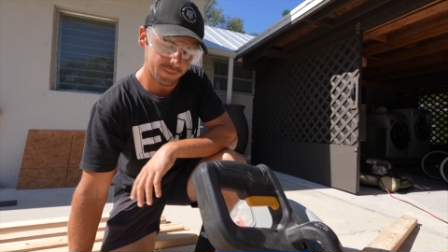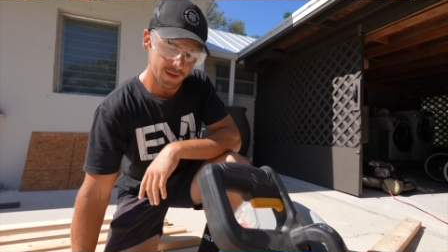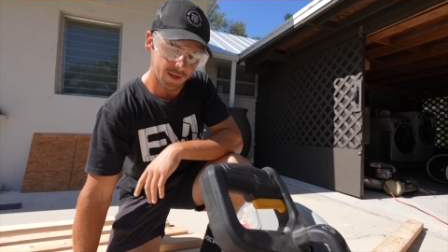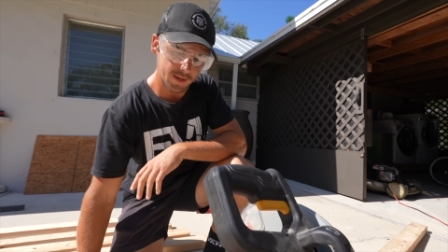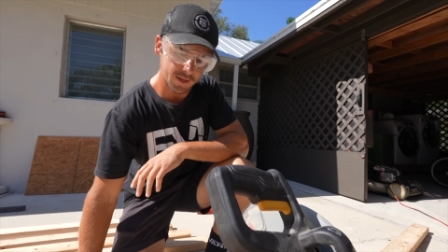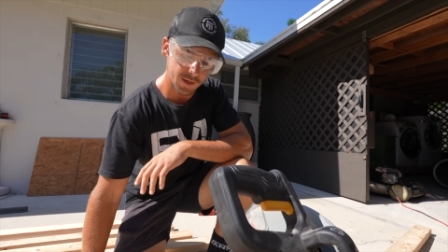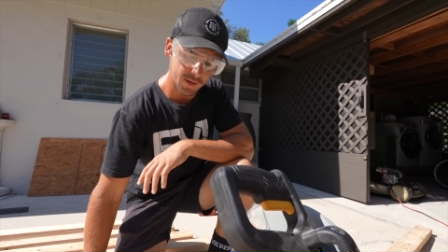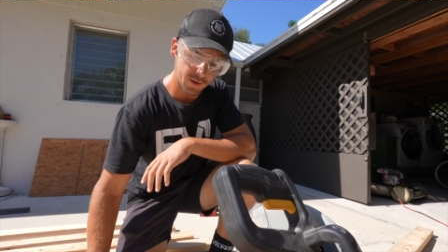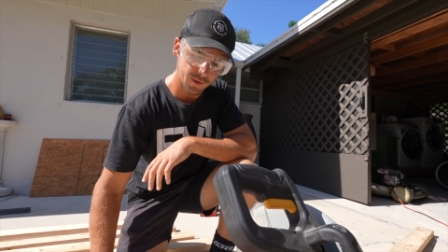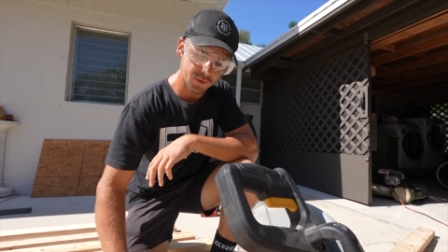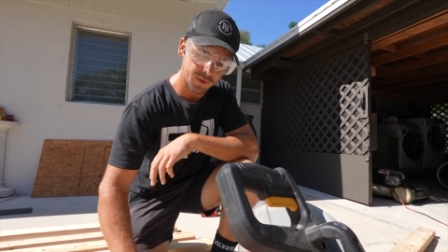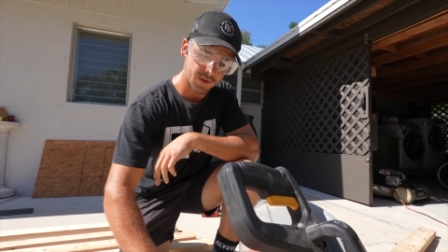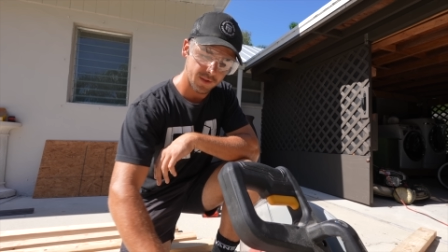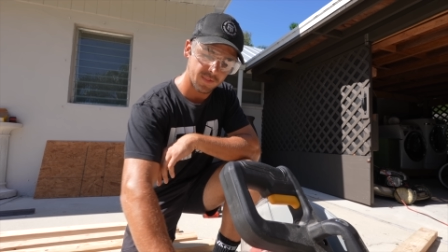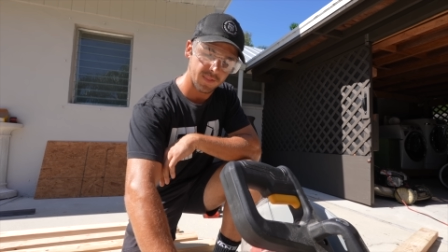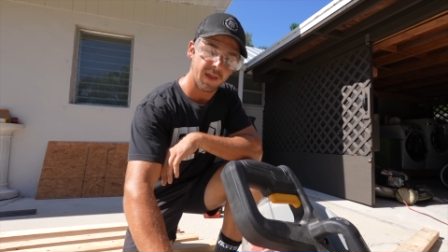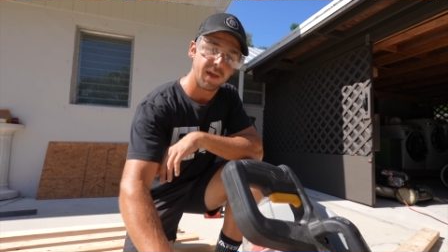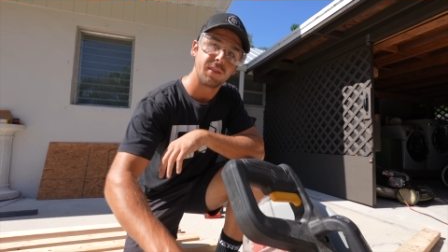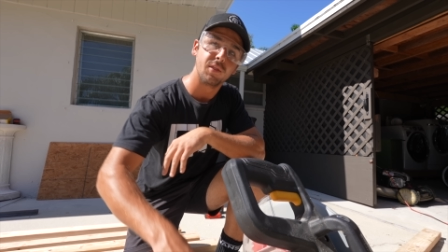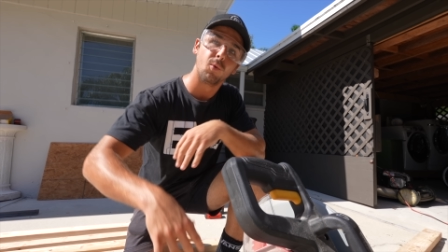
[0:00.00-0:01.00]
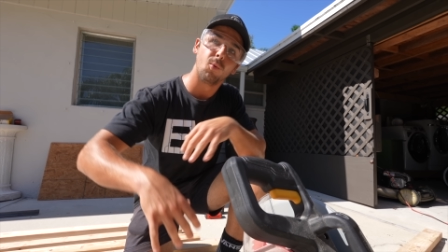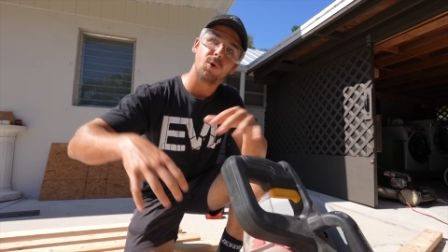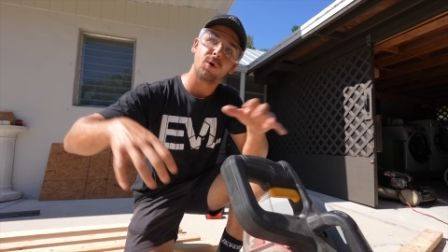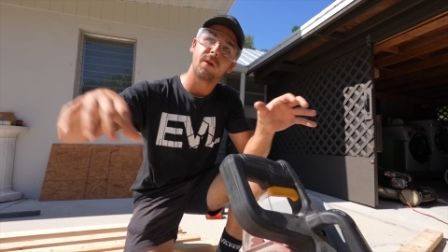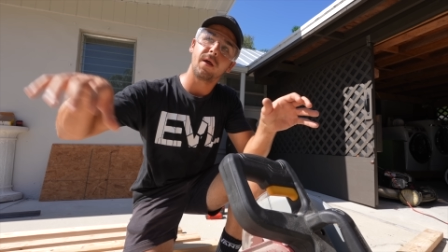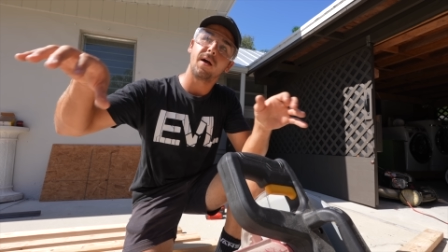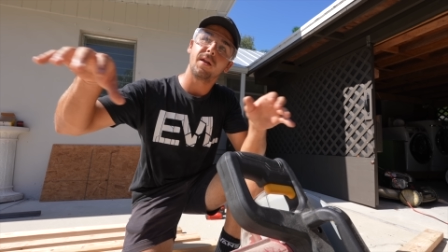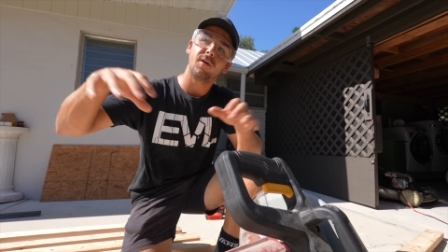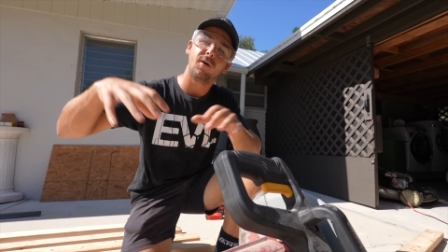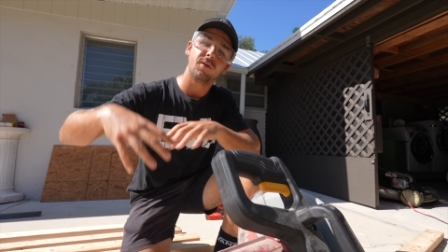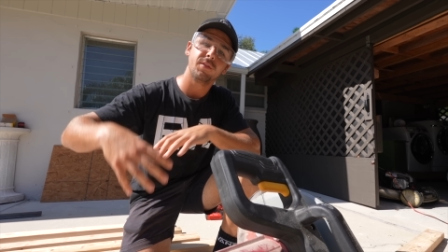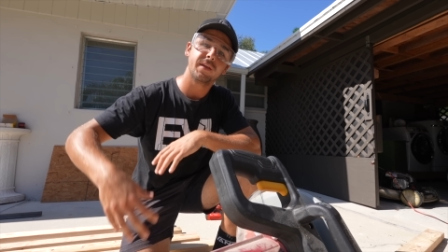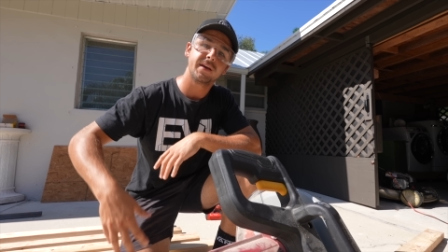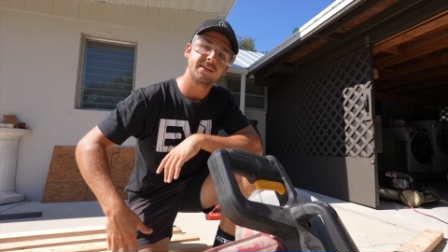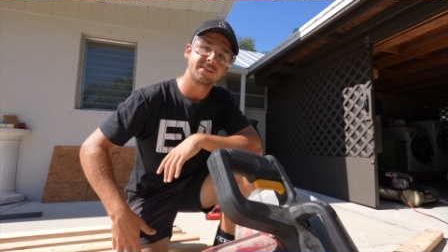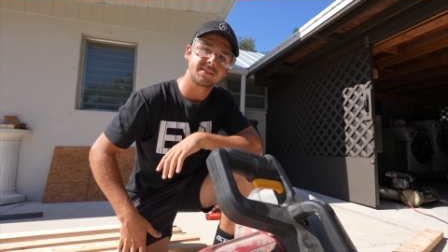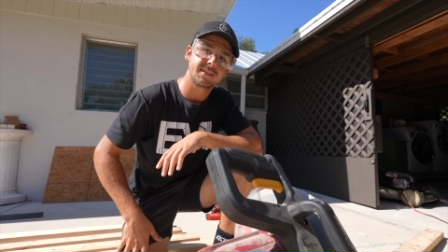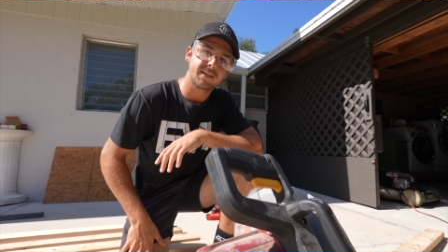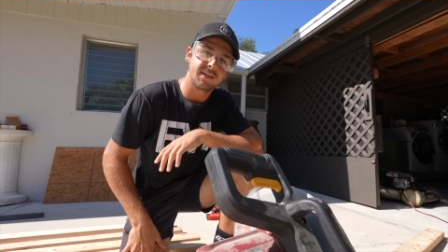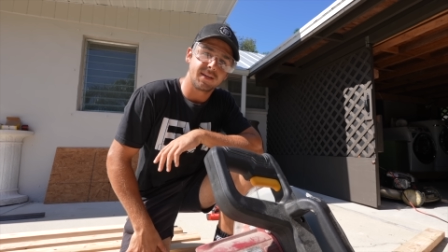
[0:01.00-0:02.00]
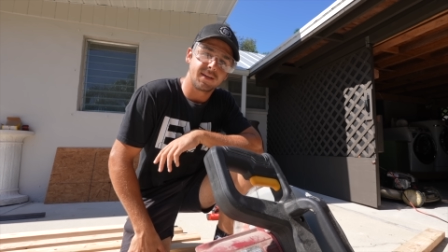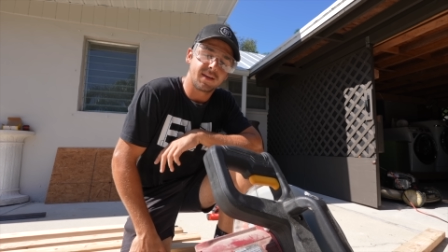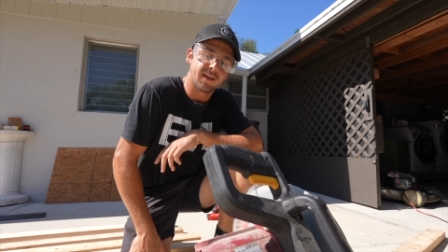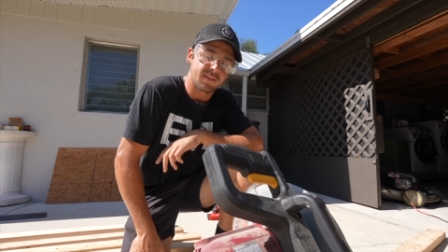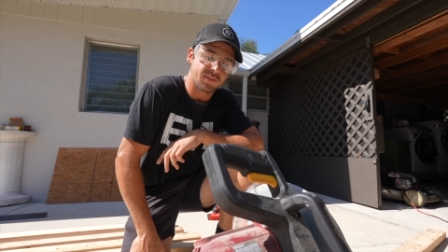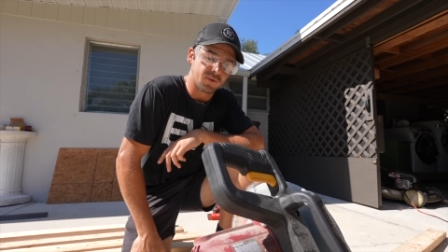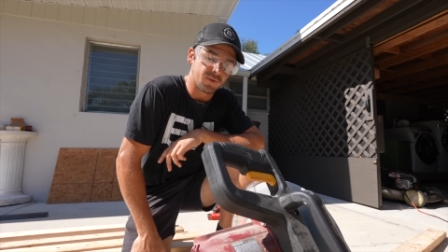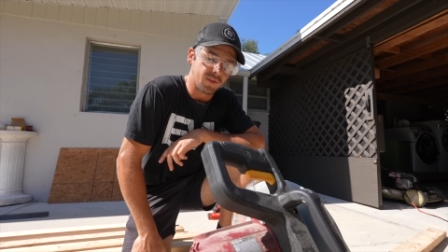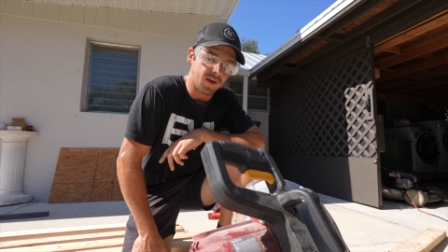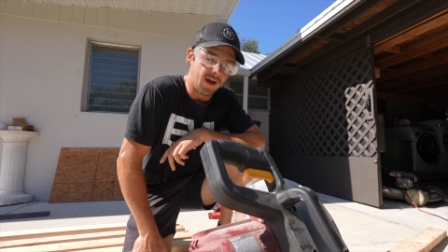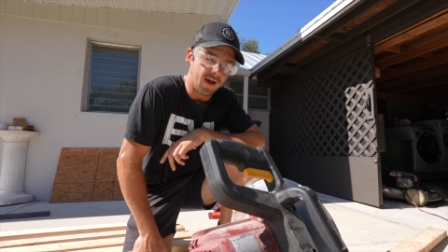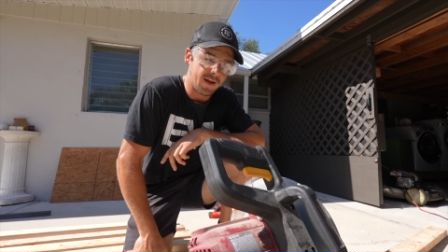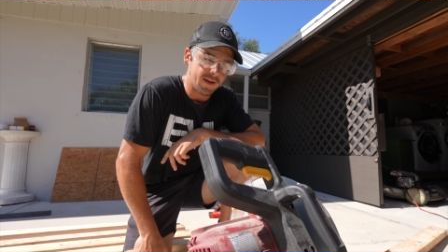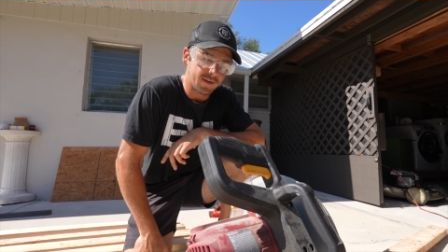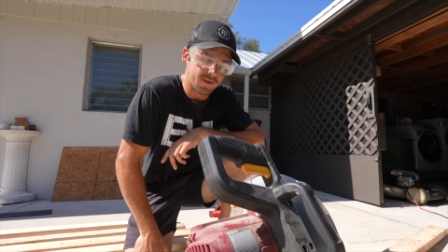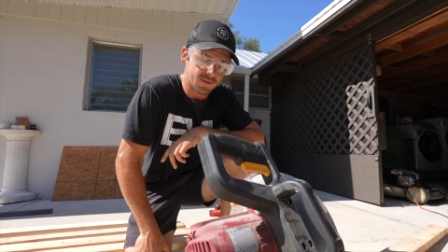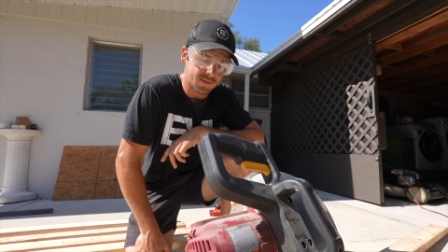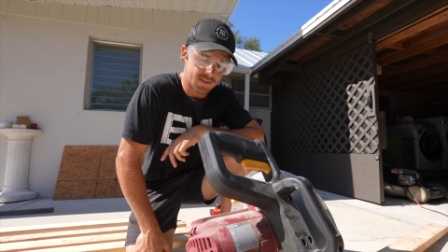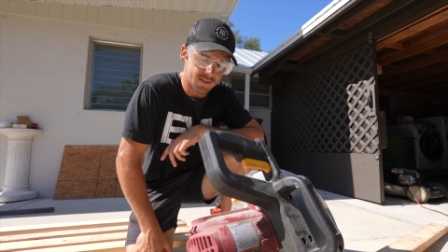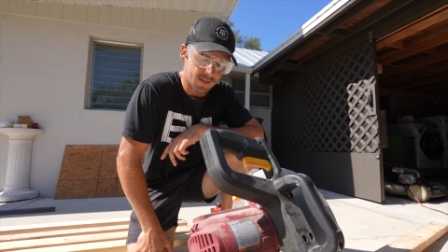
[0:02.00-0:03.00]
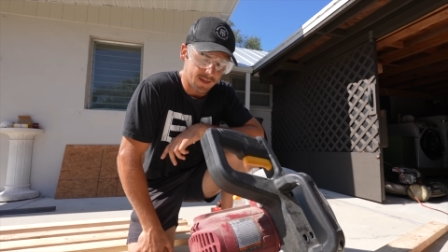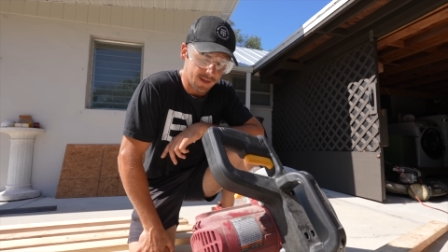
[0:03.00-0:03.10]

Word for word: that you know you could lay the wood on all nicely and get through the aisles.